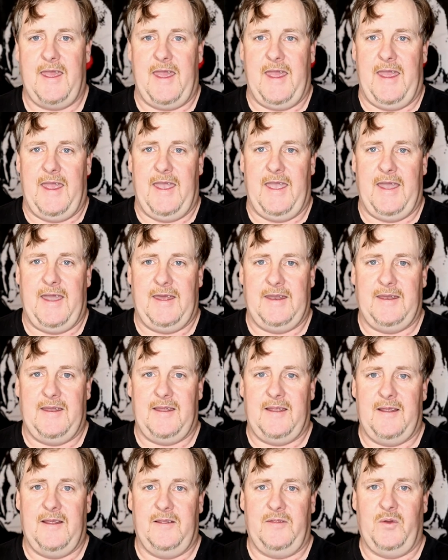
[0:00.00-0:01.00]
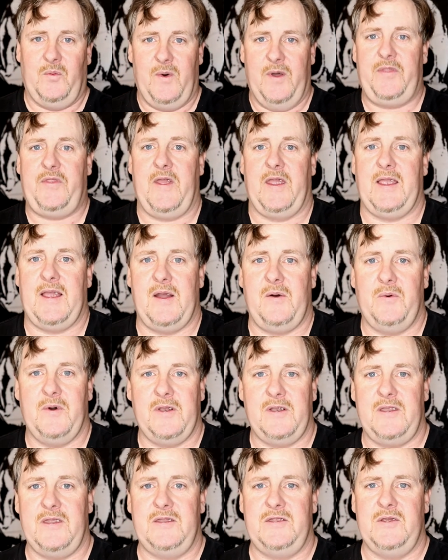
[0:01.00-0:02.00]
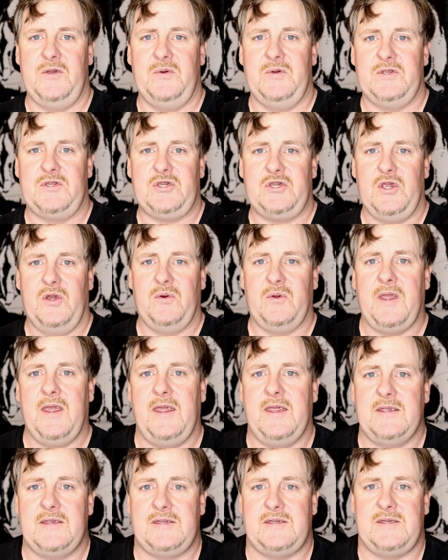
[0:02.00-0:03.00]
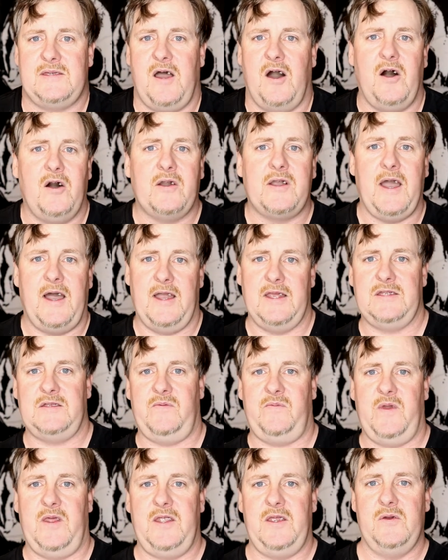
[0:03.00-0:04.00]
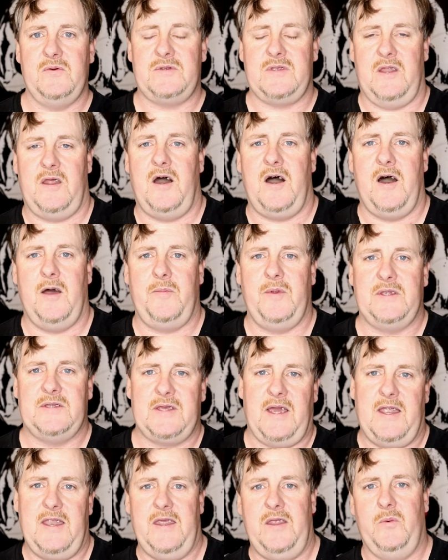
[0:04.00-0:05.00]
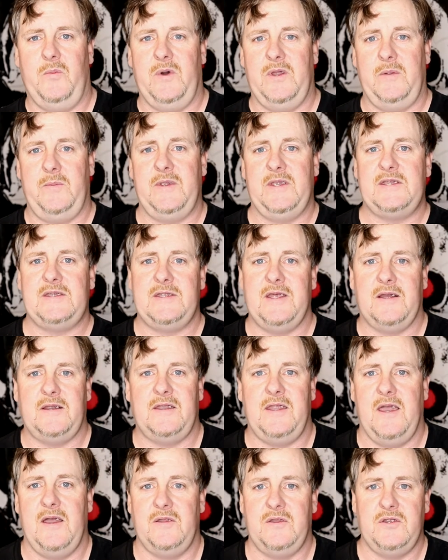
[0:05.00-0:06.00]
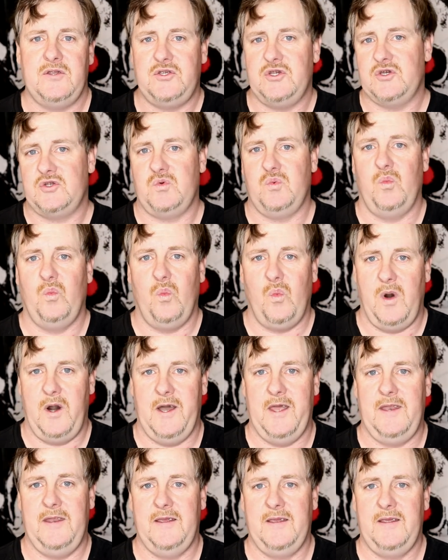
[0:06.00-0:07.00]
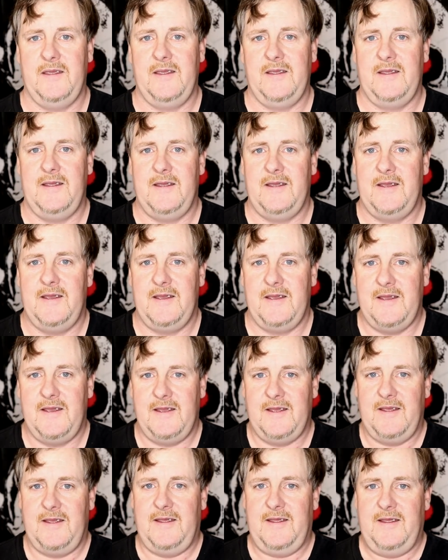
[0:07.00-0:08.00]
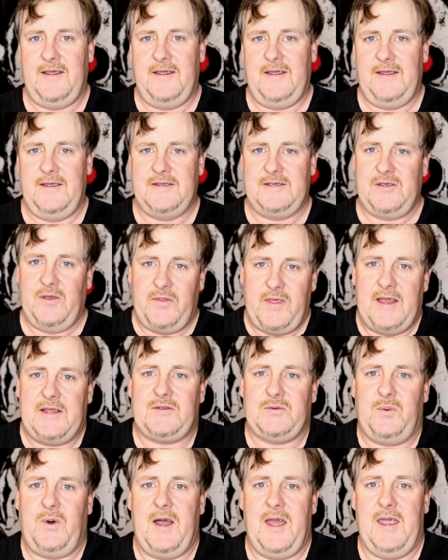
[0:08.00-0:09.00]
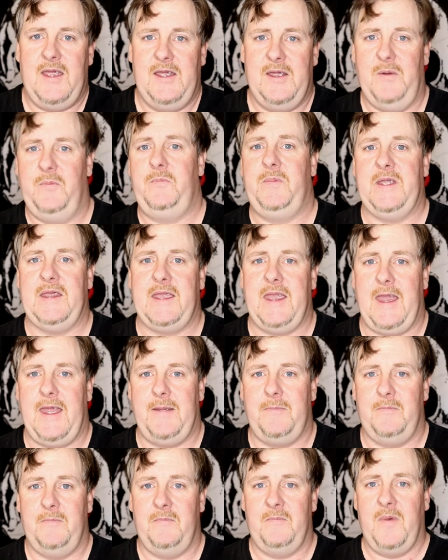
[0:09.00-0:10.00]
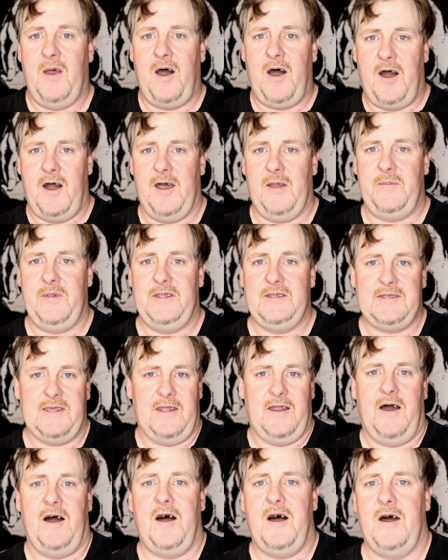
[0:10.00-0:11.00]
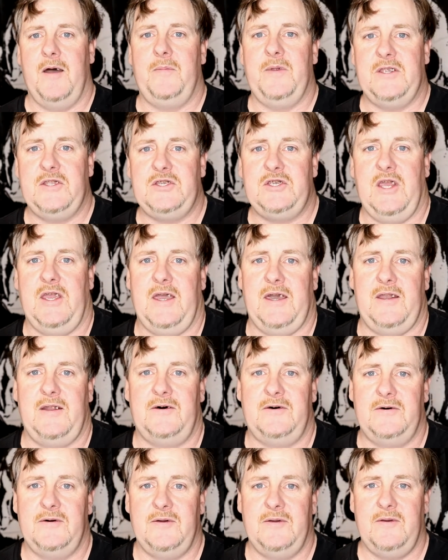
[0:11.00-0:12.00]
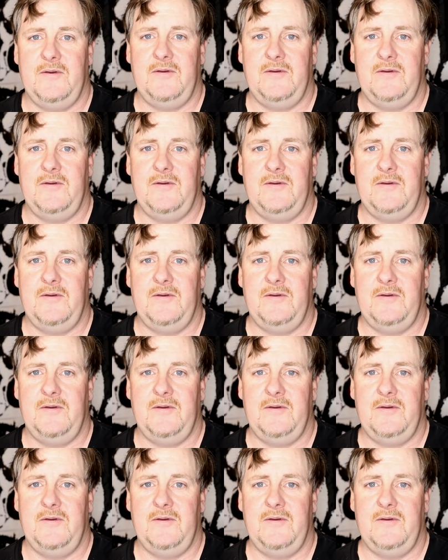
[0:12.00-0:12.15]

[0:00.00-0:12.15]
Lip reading: And the one thing I wanted to do is showcase all kinds of videos and hobbies. I didn't want to be stuck down to just one. So that's why it became Hobbies and a Hobby Channel.